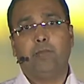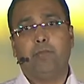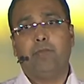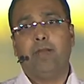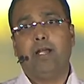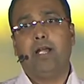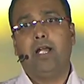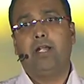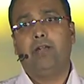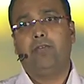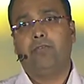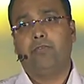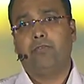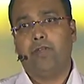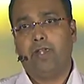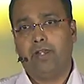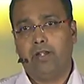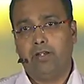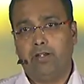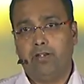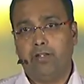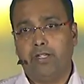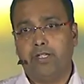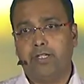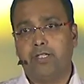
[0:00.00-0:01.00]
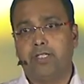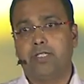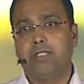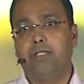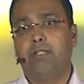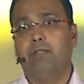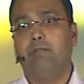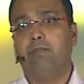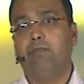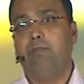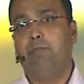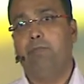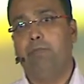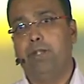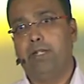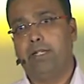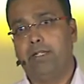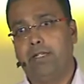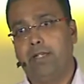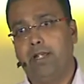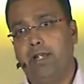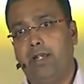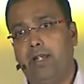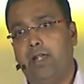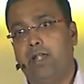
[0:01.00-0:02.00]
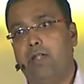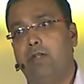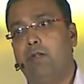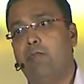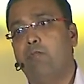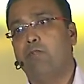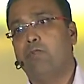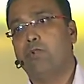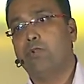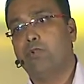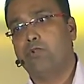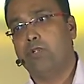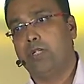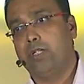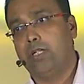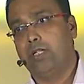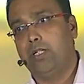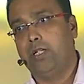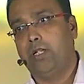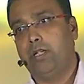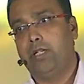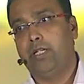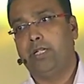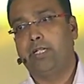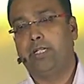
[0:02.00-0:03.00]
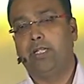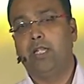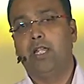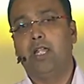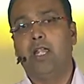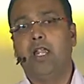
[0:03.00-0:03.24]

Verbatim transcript: power of analytics, big data, machine learning,